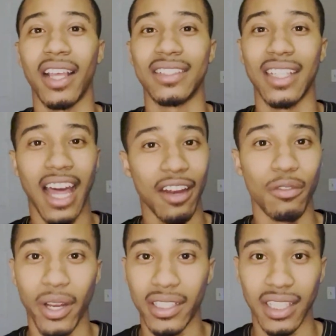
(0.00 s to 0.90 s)
has a lot of
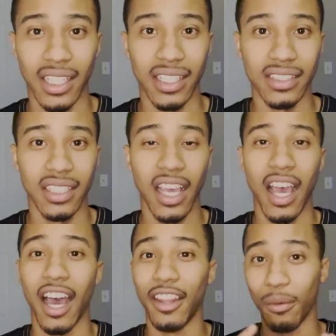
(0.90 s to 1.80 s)
great things
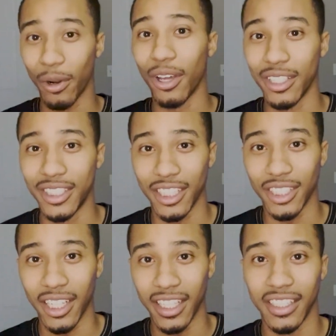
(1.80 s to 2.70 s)
that we're going to touch
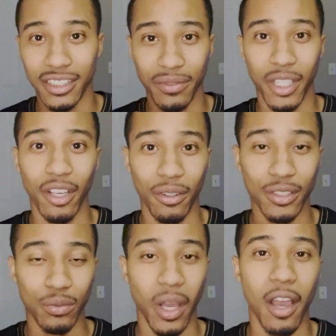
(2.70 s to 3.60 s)
on in this video
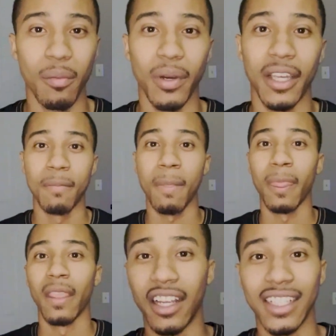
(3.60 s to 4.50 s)
as well. But
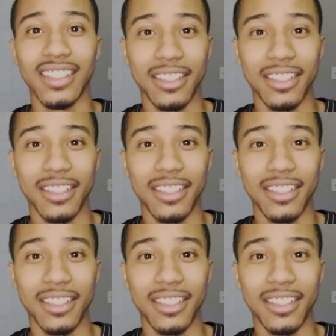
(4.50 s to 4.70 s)
there is a